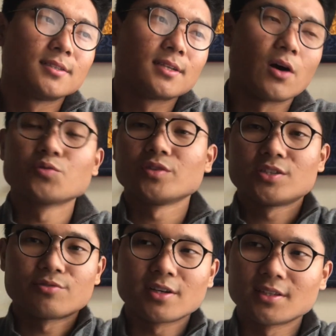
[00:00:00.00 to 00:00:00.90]
I was really
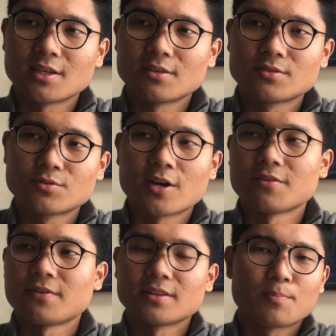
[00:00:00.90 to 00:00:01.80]
struggling trying
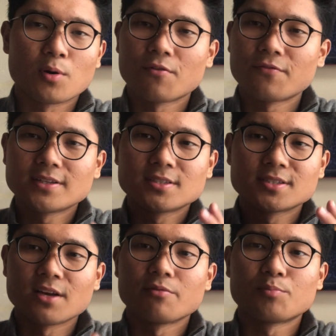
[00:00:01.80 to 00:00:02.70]
to find the perfect
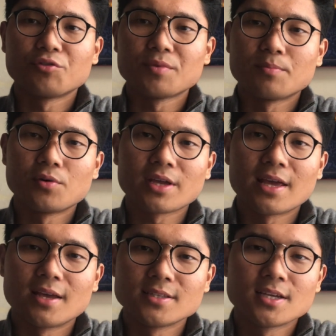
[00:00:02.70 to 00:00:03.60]
self-improvement book,
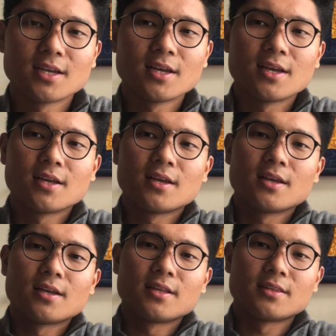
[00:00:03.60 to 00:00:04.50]
and
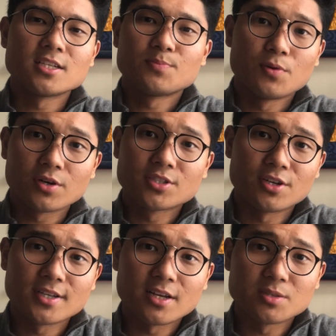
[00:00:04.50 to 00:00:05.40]
this book
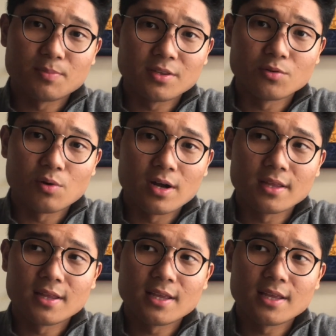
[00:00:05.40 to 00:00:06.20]
turned out to be the one.